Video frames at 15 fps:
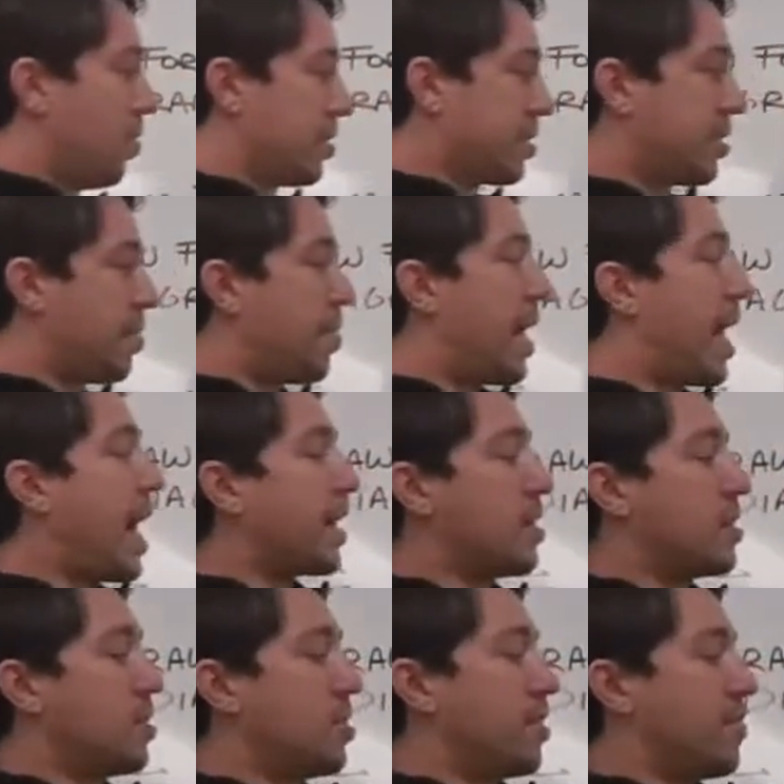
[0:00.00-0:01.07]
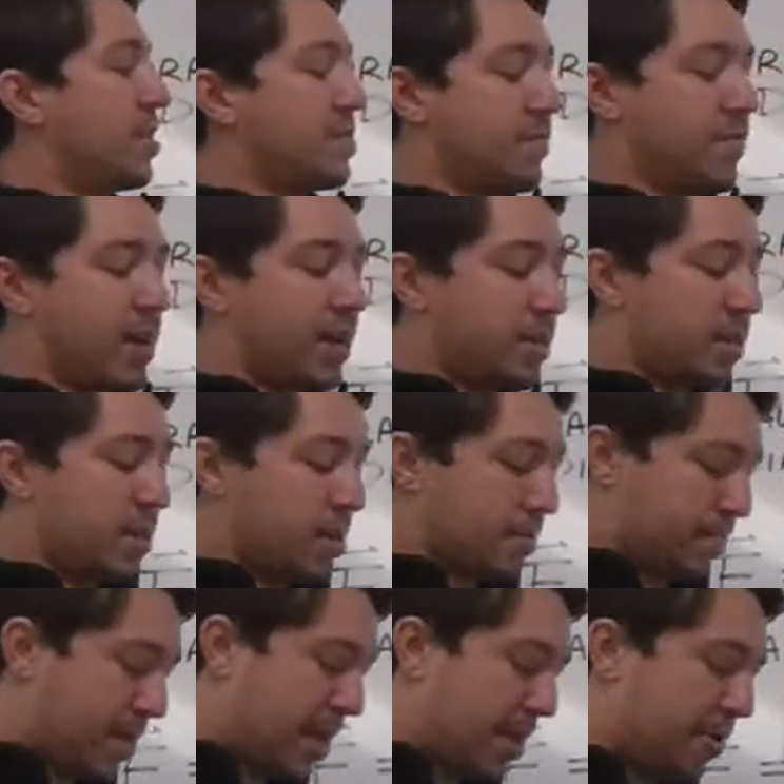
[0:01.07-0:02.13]
What's the magnitude of this
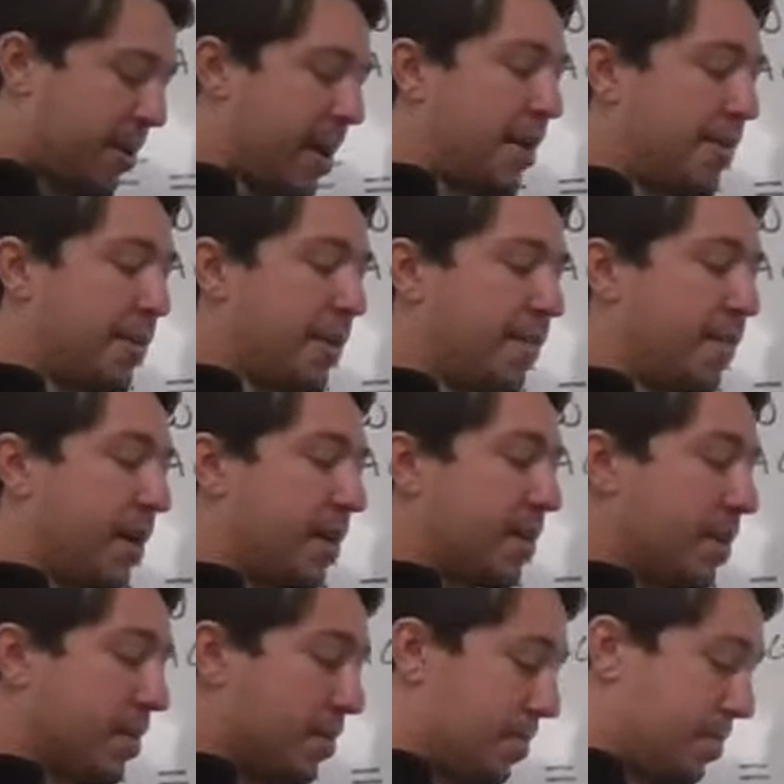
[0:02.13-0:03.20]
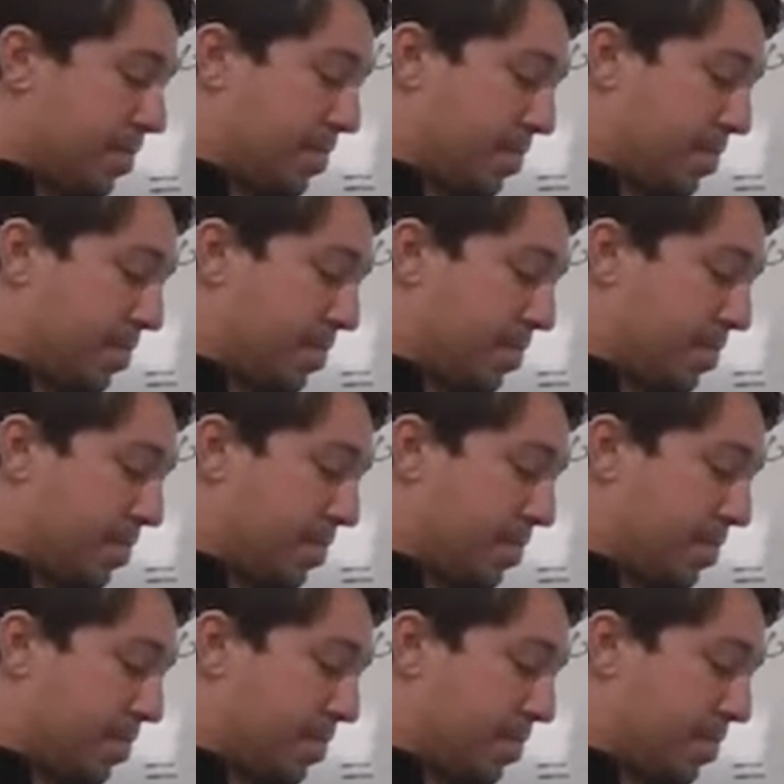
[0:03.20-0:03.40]
vector? How do I find it?